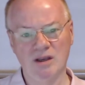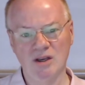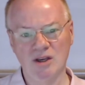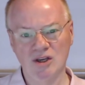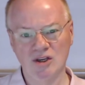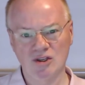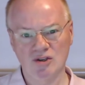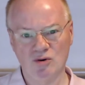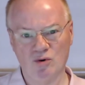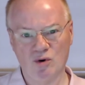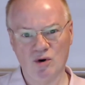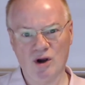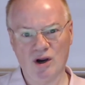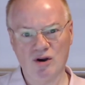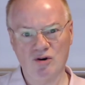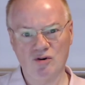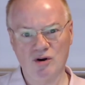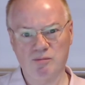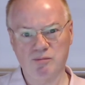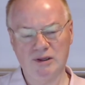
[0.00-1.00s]
So a
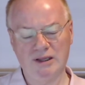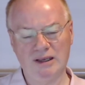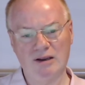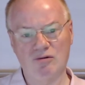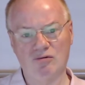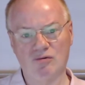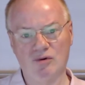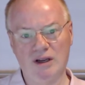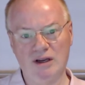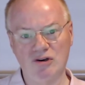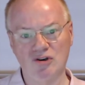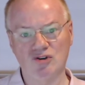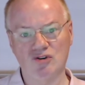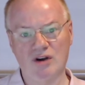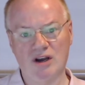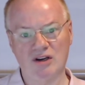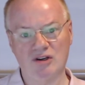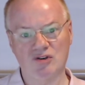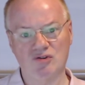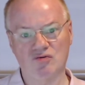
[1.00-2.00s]
crippling
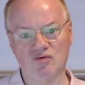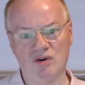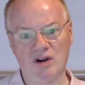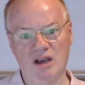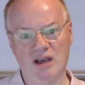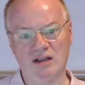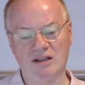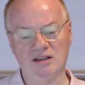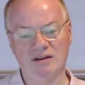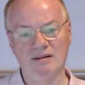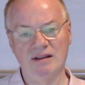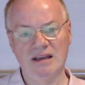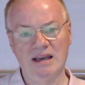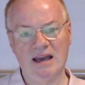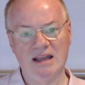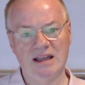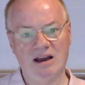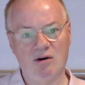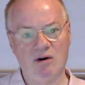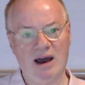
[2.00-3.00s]
interest rate.
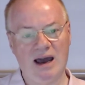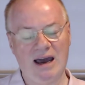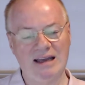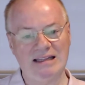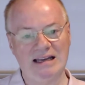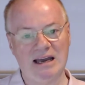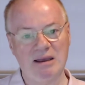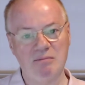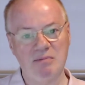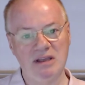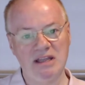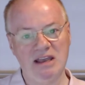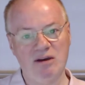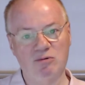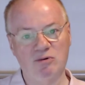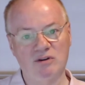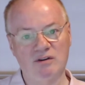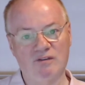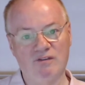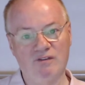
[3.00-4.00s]
Now, had I been
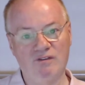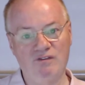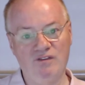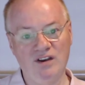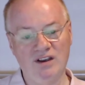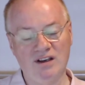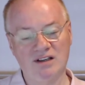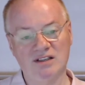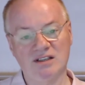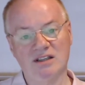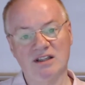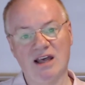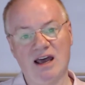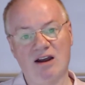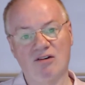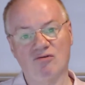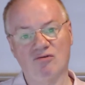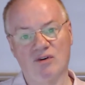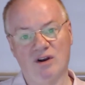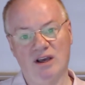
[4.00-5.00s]
able to fix
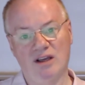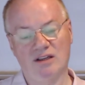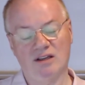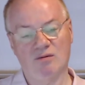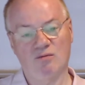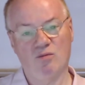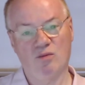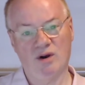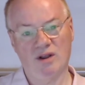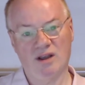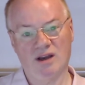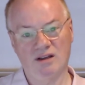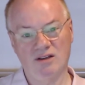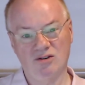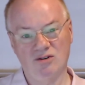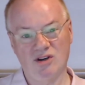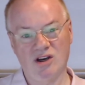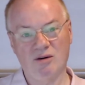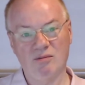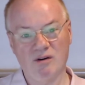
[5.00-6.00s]
that rate, and when I
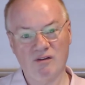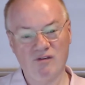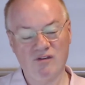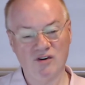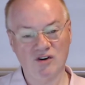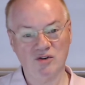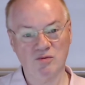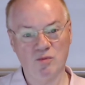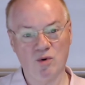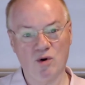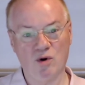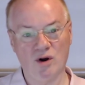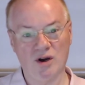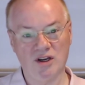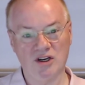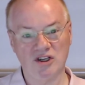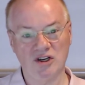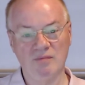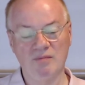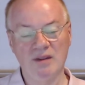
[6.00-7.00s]
took out my first
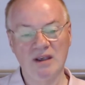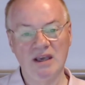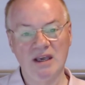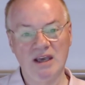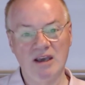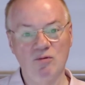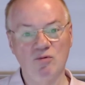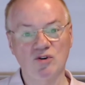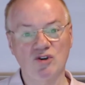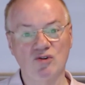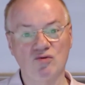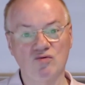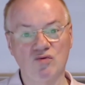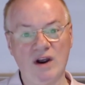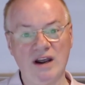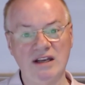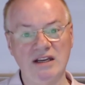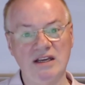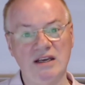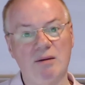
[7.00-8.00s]
mortgage, it was
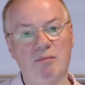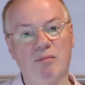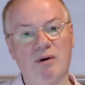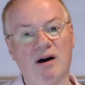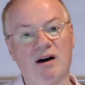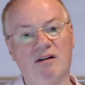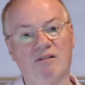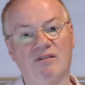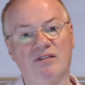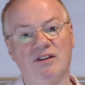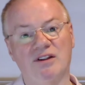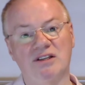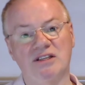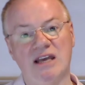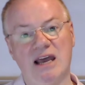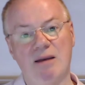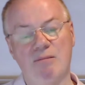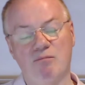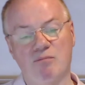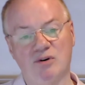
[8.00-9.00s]
already above the
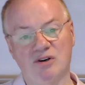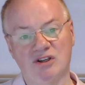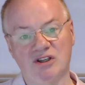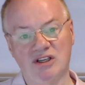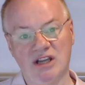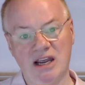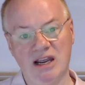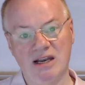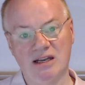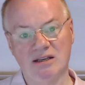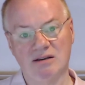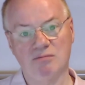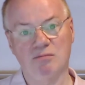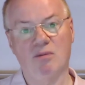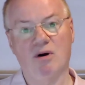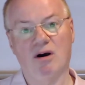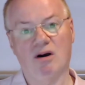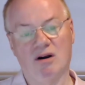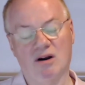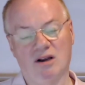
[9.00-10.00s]
10%
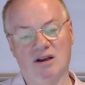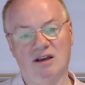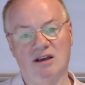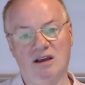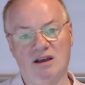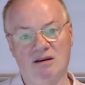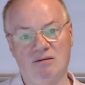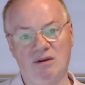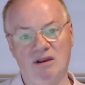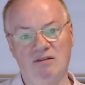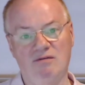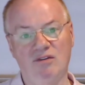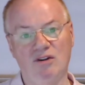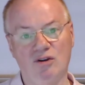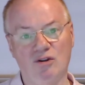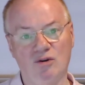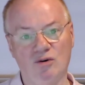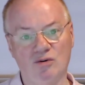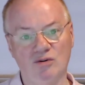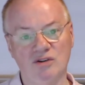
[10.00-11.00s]
mark, even
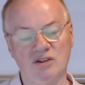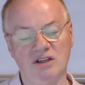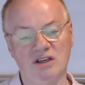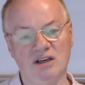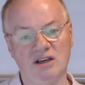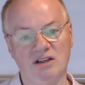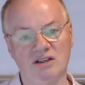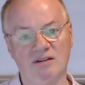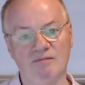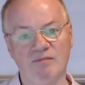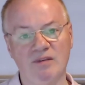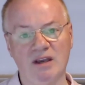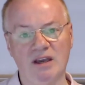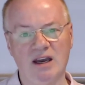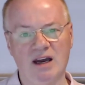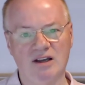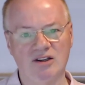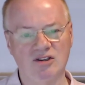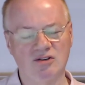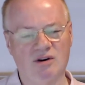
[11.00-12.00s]
in those days.
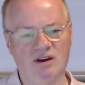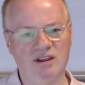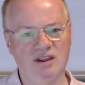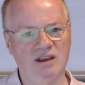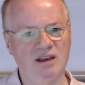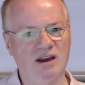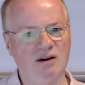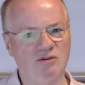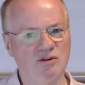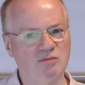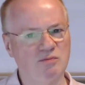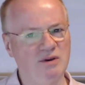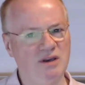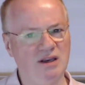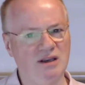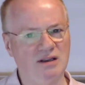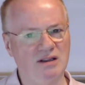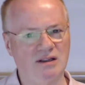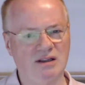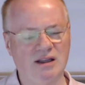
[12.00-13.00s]
And so I think I was
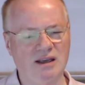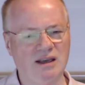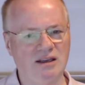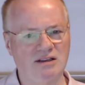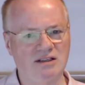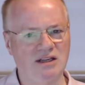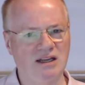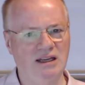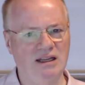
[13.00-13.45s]
paying, like I say,